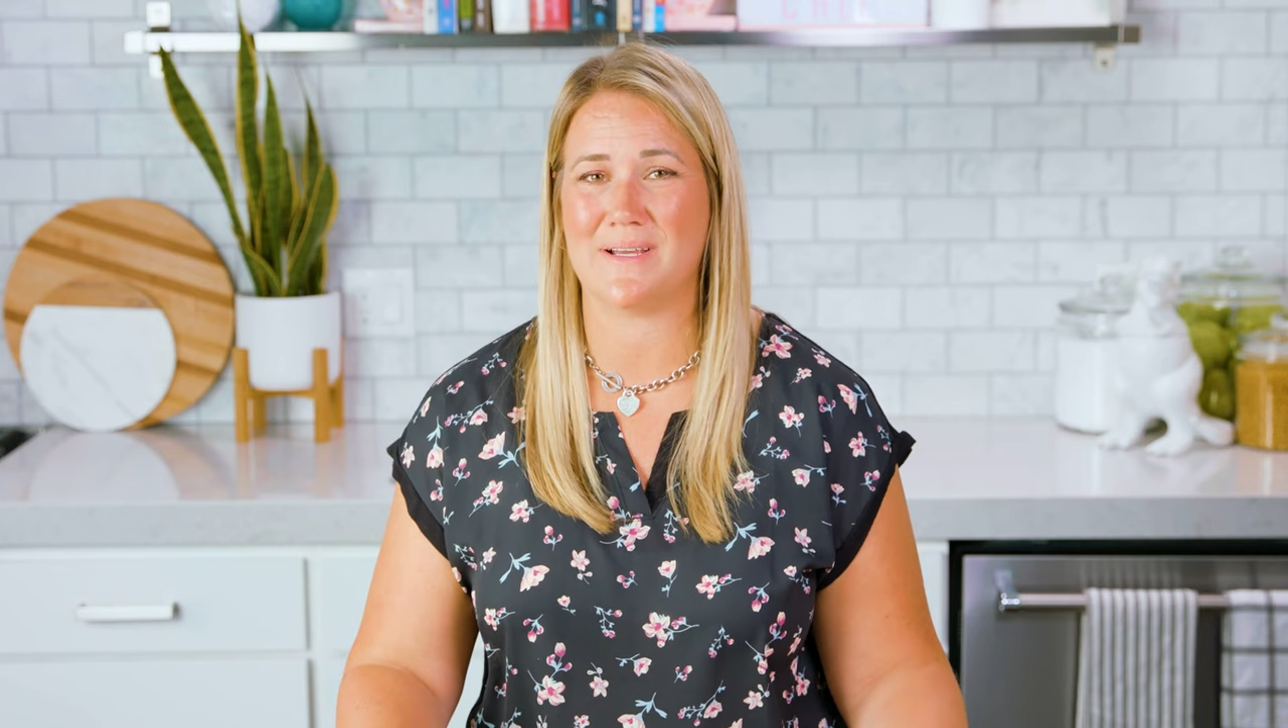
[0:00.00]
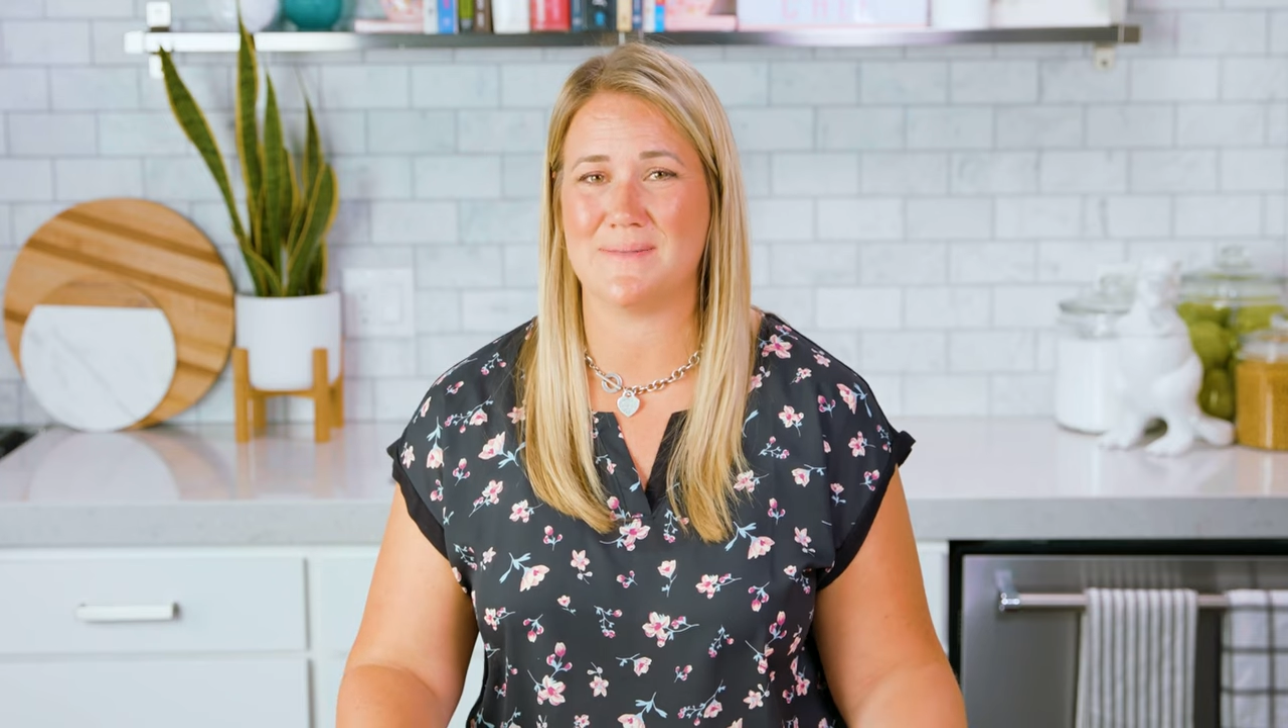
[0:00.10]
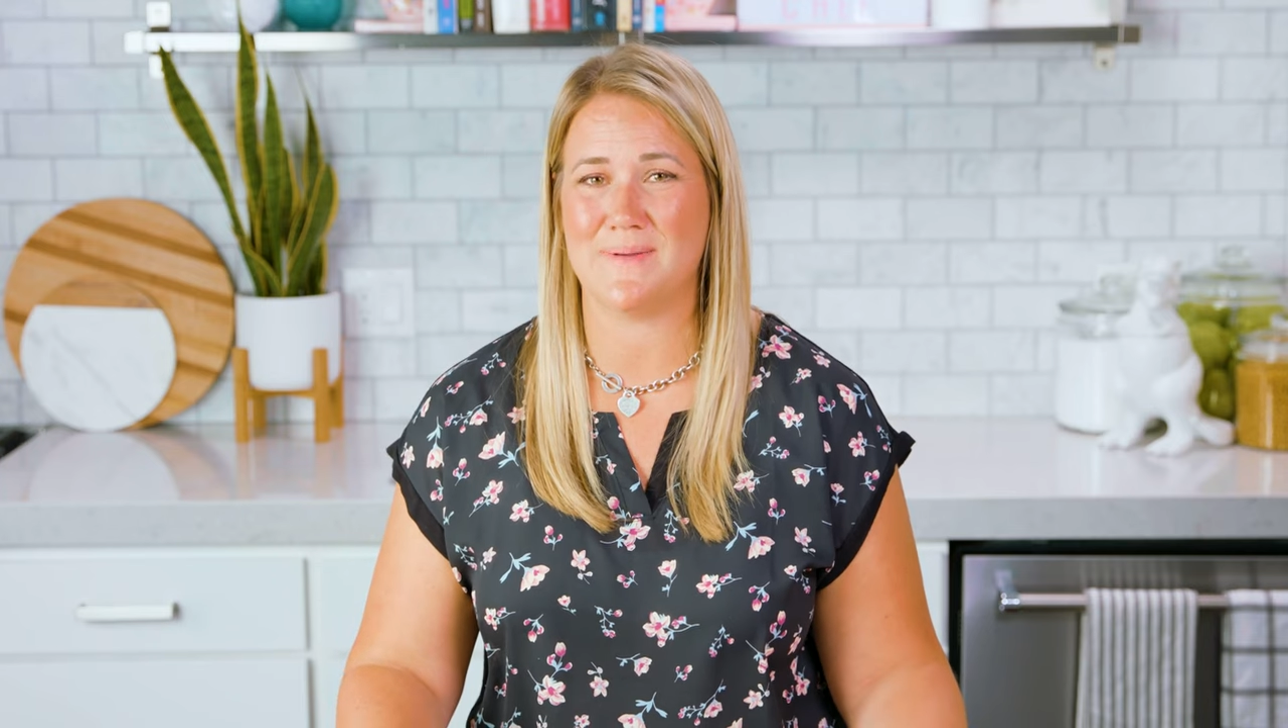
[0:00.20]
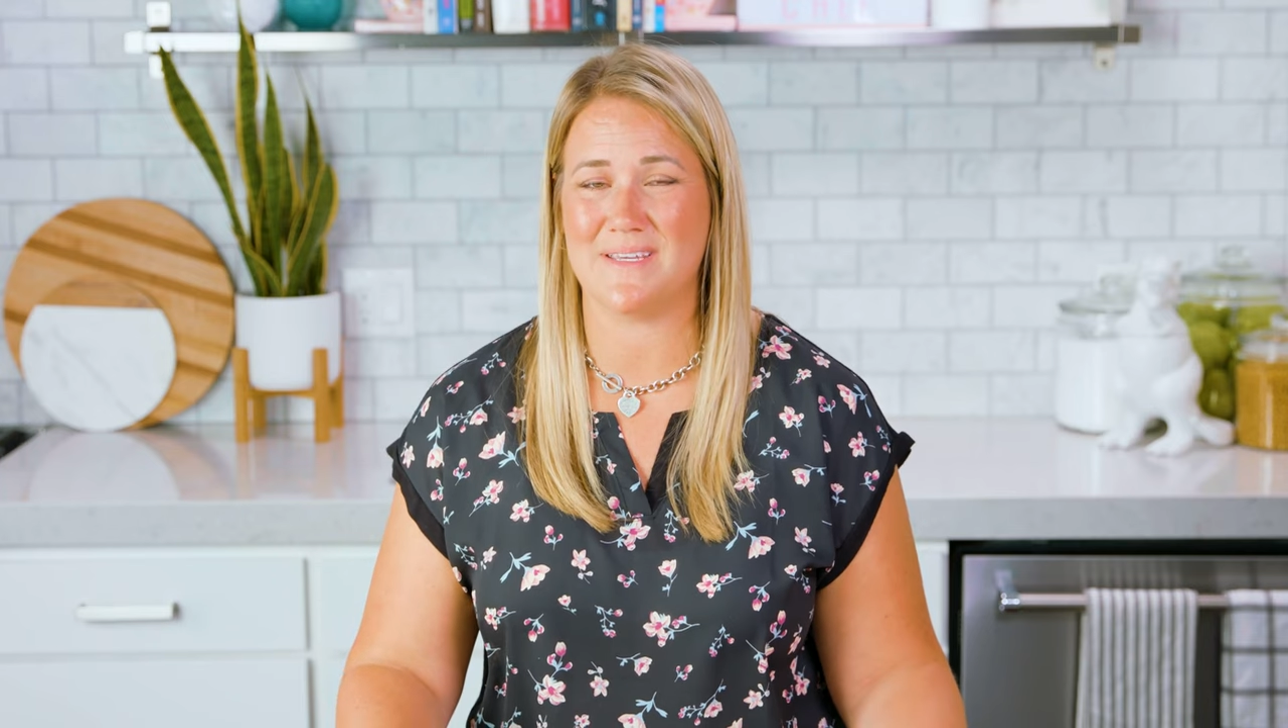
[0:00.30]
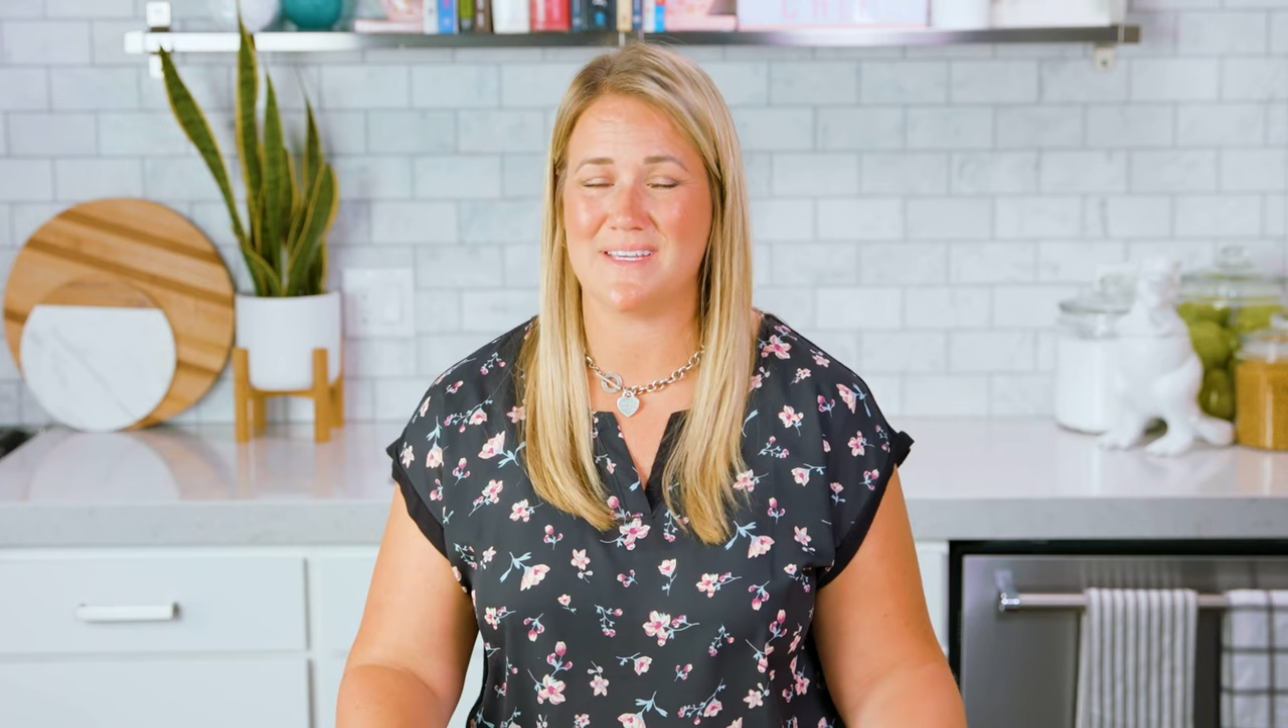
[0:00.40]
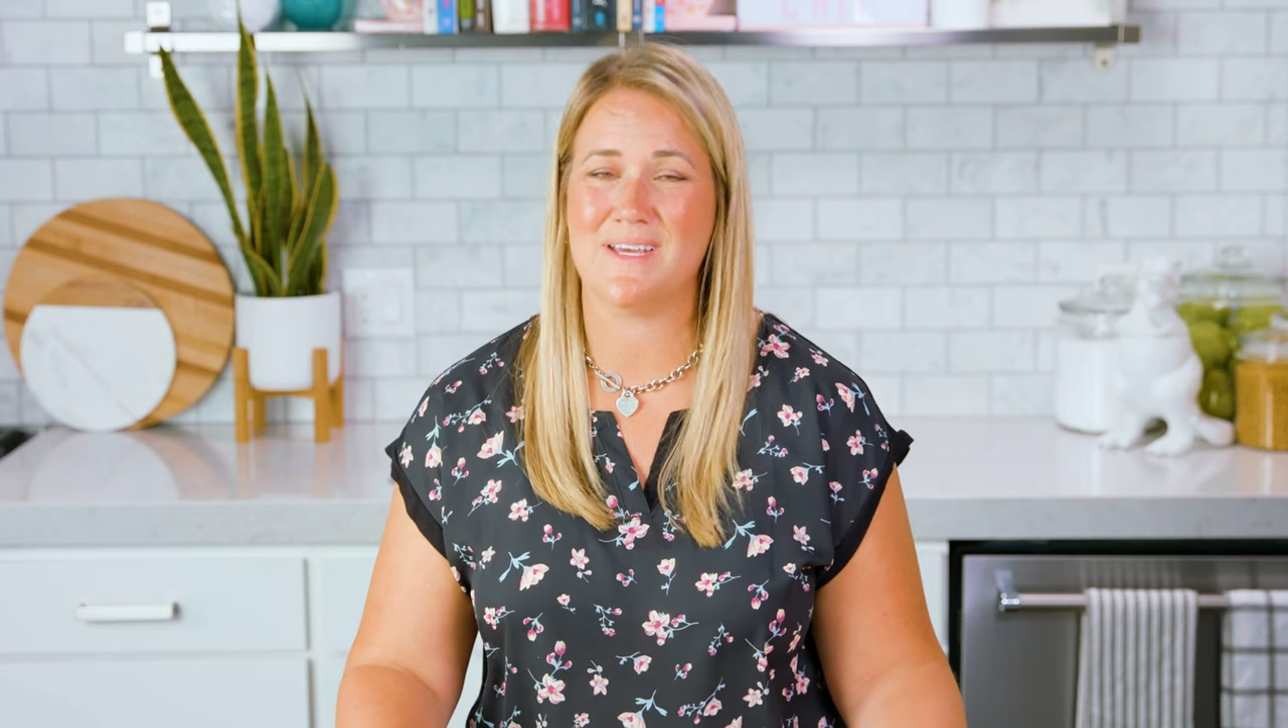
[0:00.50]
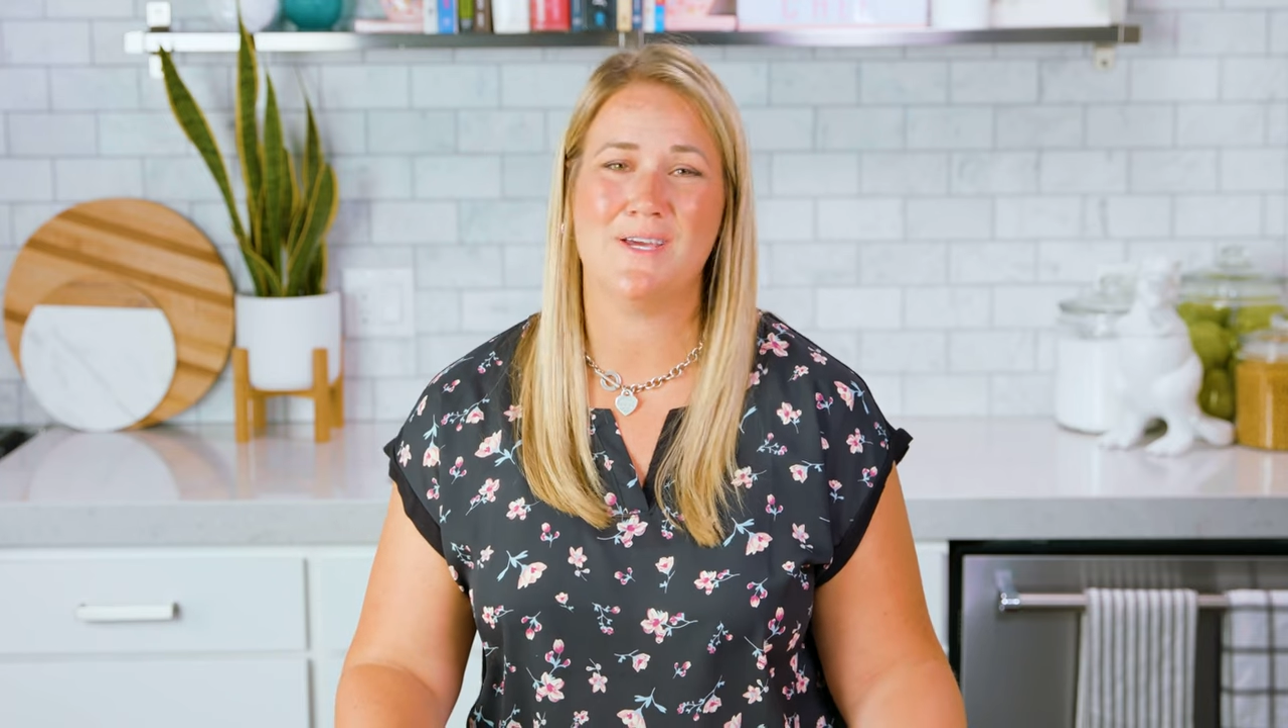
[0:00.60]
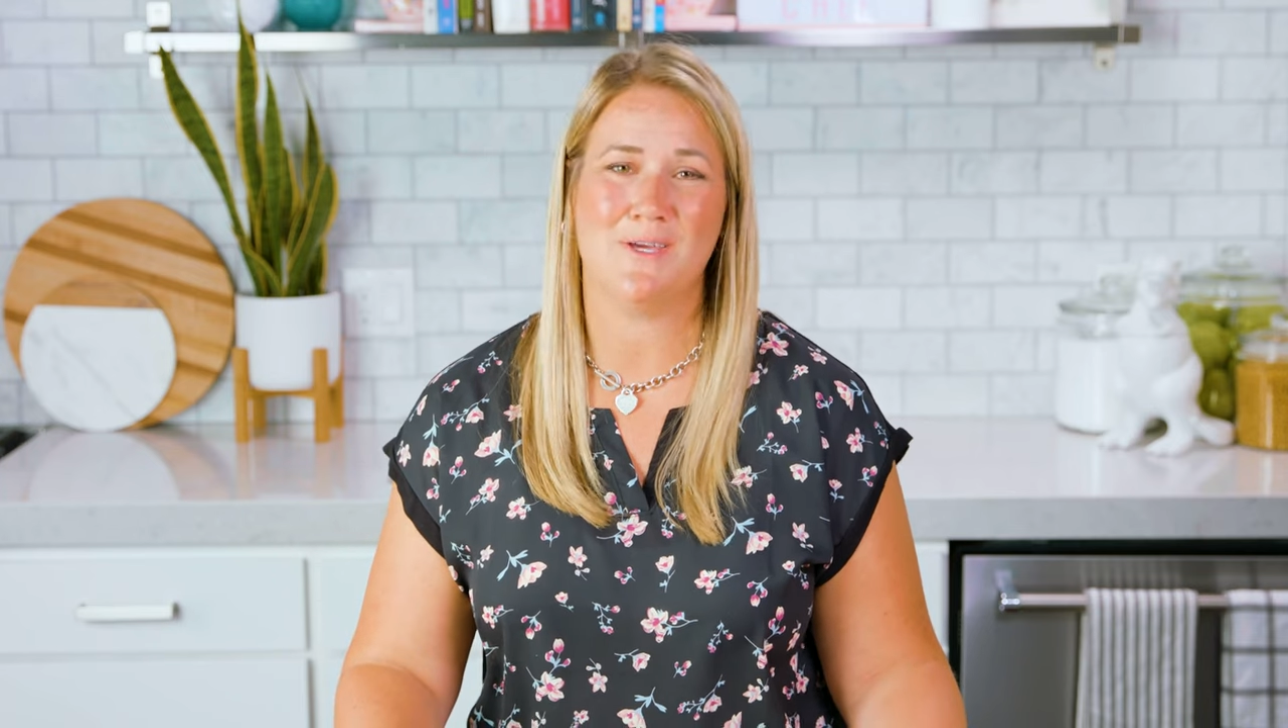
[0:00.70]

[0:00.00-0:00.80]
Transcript: recipes